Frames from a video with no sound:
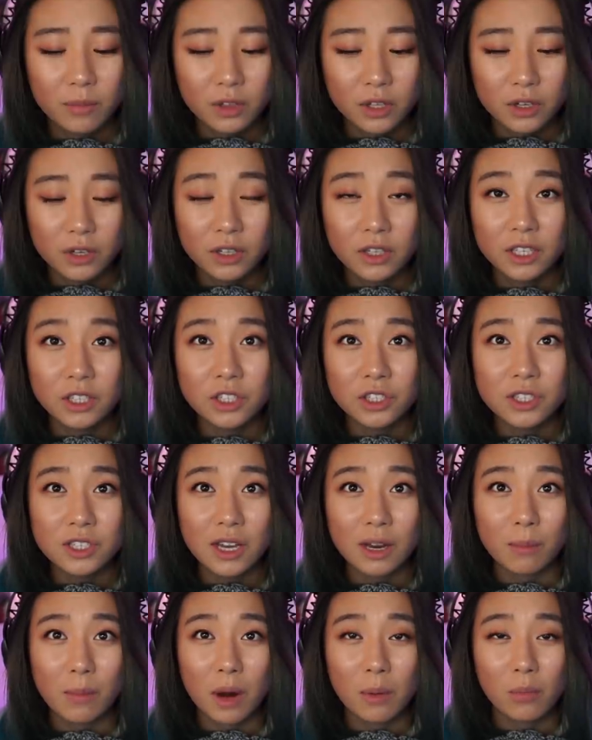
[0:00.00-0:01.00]
literally just
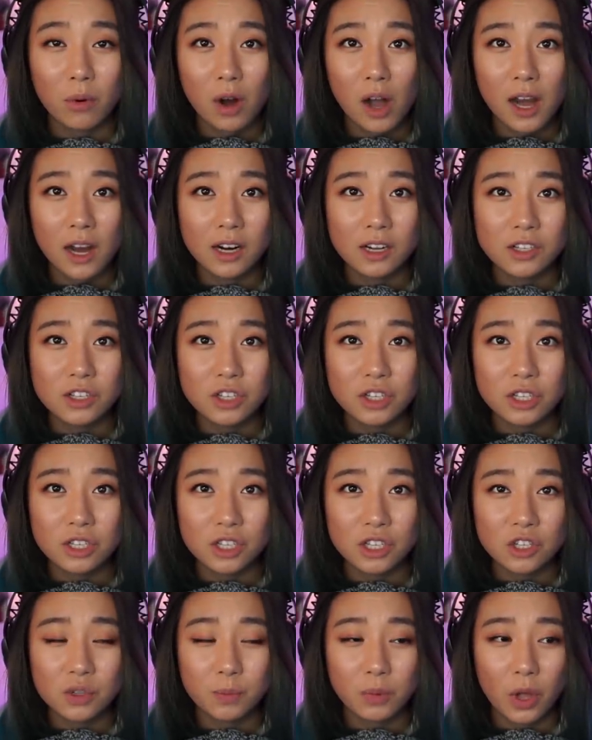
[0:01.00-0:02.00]
like, my brain is just
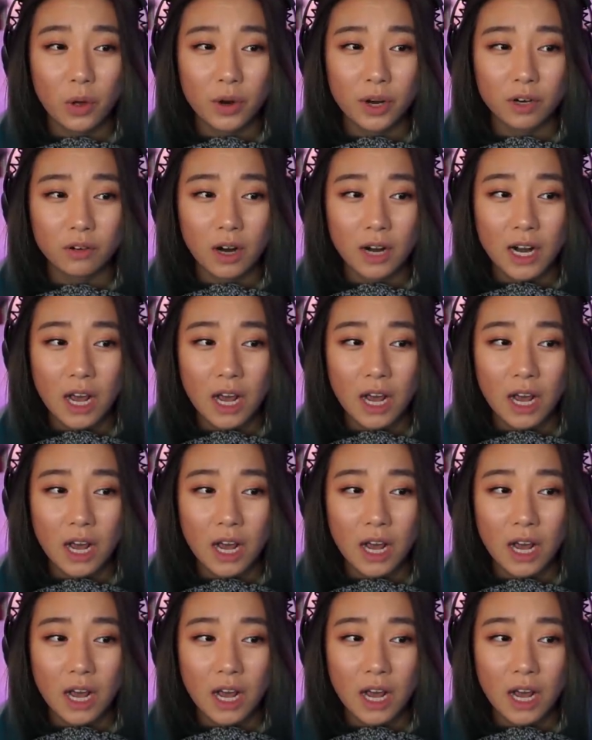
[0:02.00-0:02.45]
exploding right